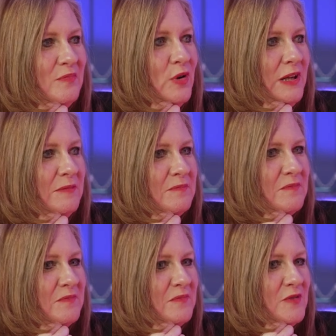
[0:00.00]
Brilliant.
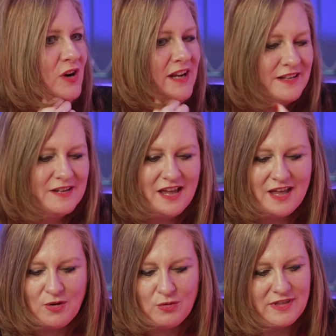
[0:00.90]
Great.
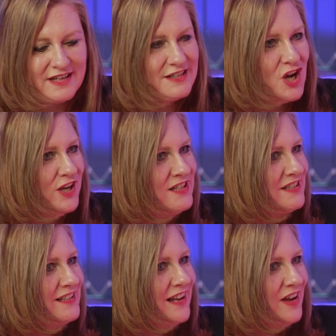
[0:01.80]
Well, thanks, guys.